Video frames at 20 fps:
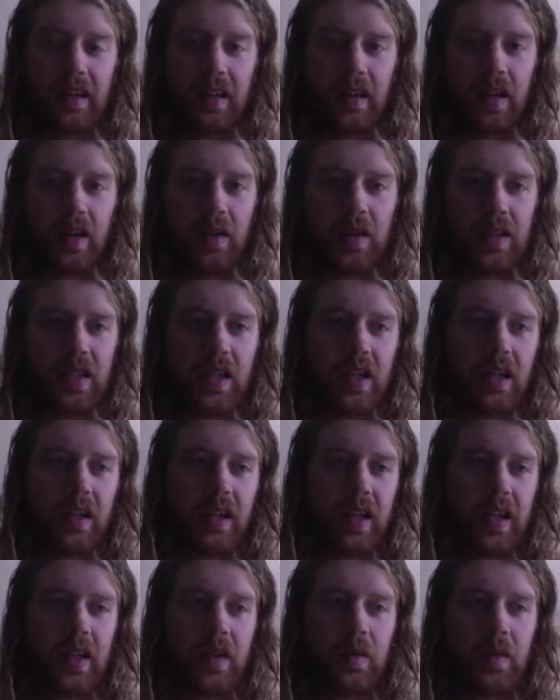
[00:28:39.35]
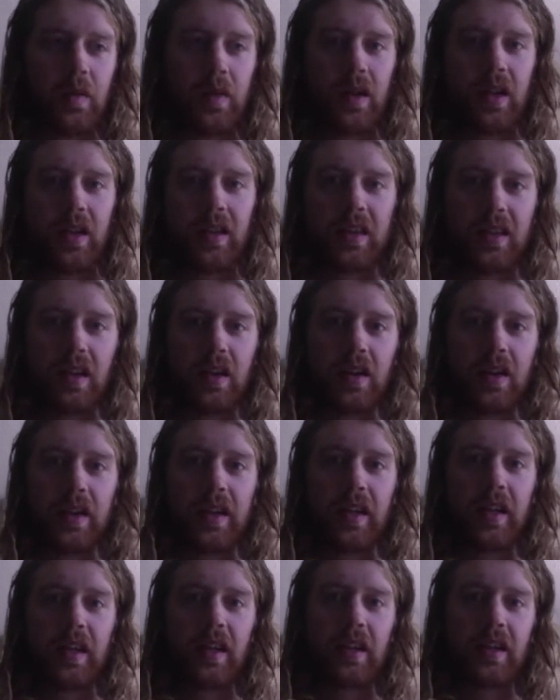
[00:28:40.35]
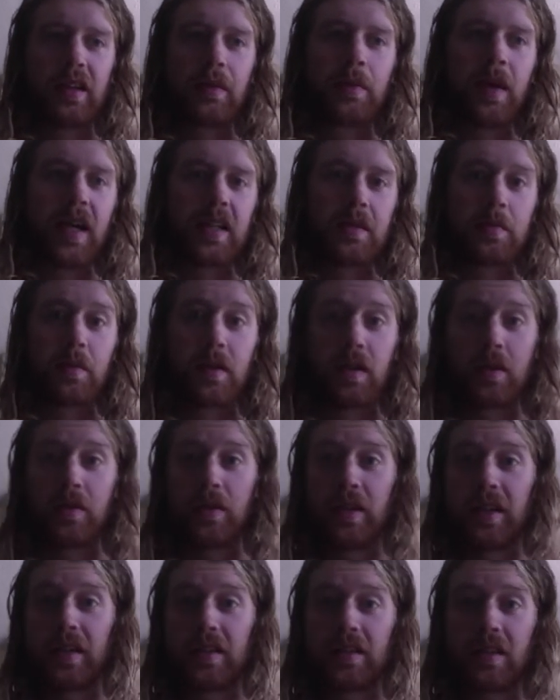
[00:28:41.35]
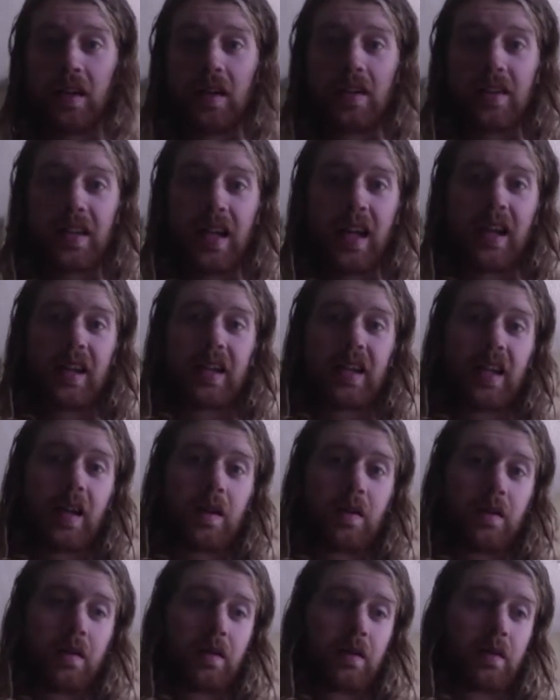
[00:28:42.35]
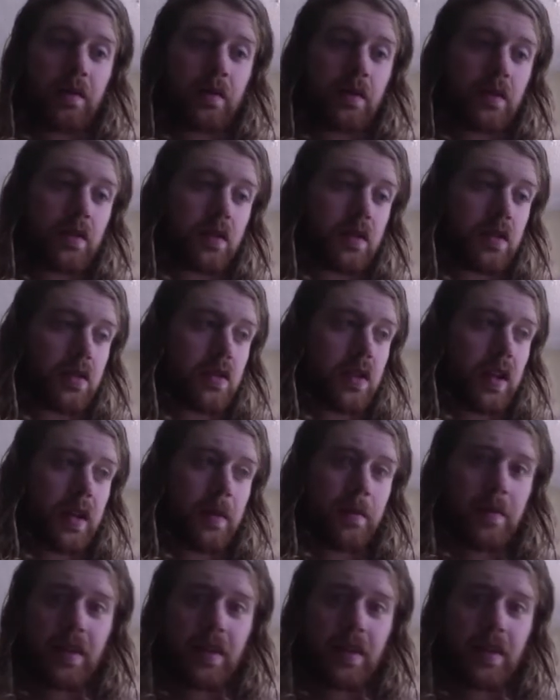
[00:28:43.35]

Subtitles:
It's not like when you're 30, your basketball career starts heading downstream.